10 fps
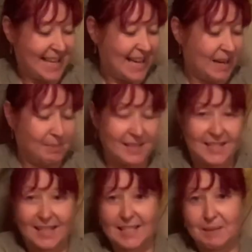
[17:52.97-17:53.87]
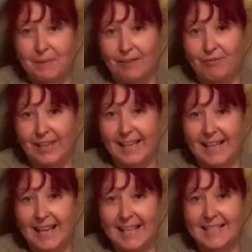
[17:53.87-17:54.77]
And my son's been really
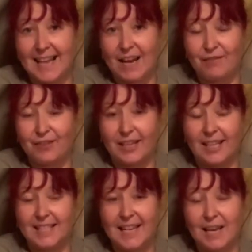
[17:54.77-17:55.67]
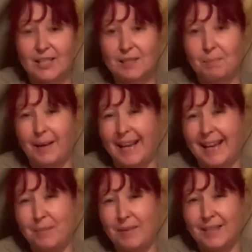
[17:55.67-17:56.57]
glad to have a day just
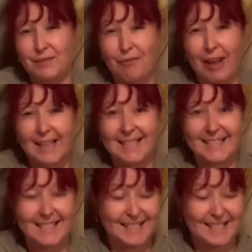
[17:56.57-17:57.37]
playing with his friends.